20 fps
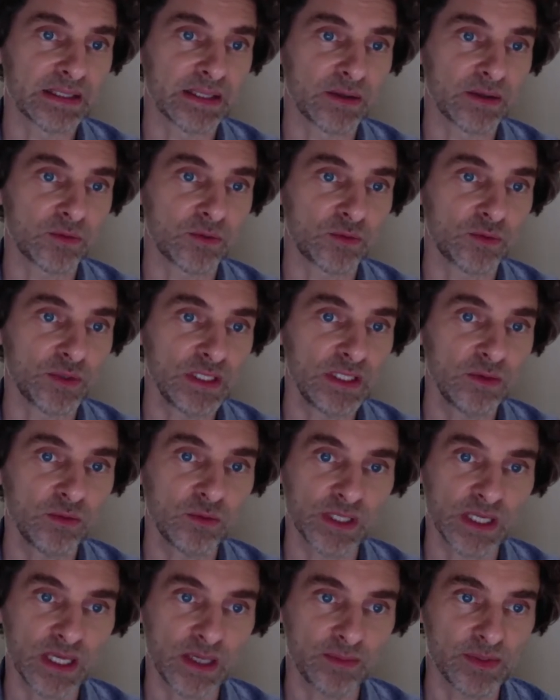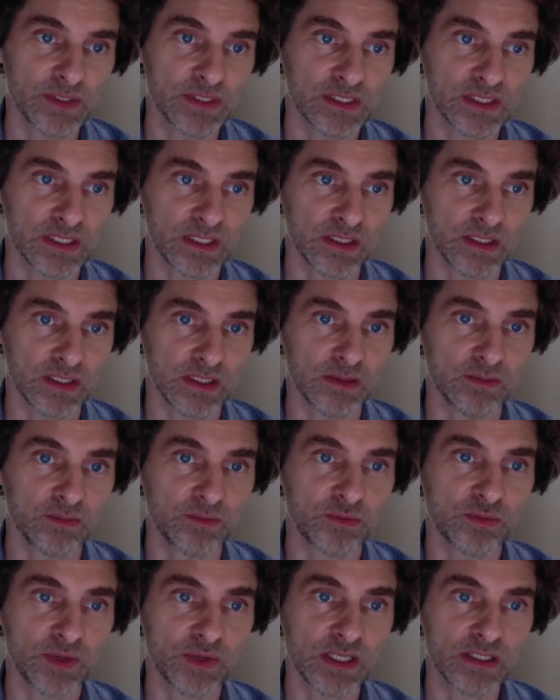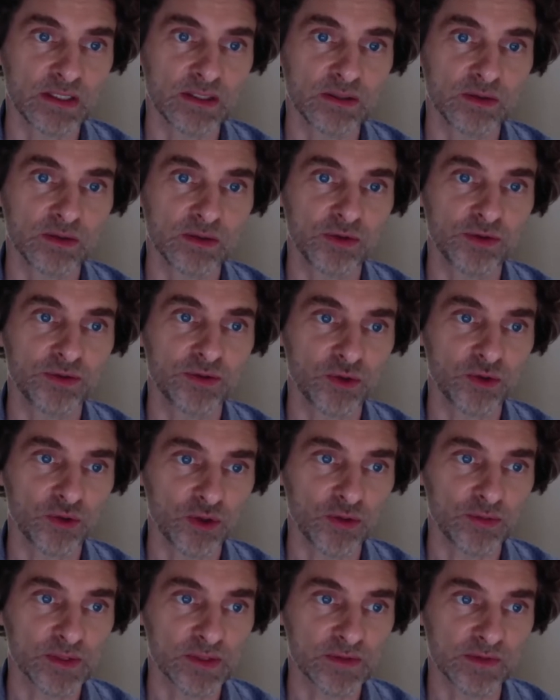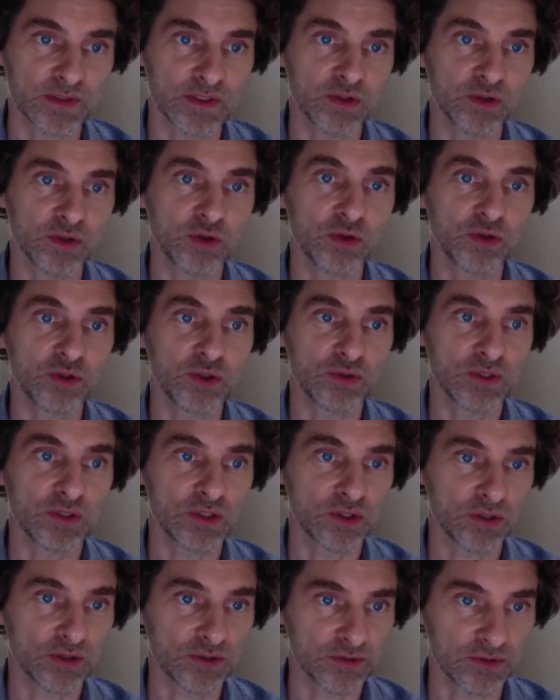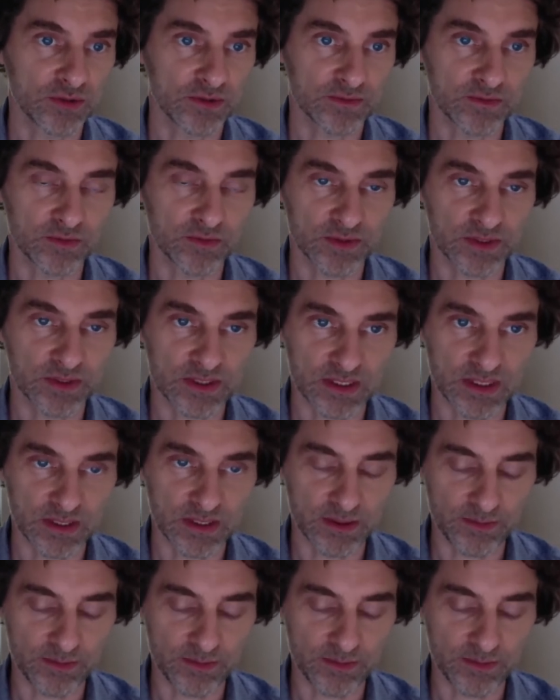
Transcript: really what happens in practical terms when you go to a doctor, of course,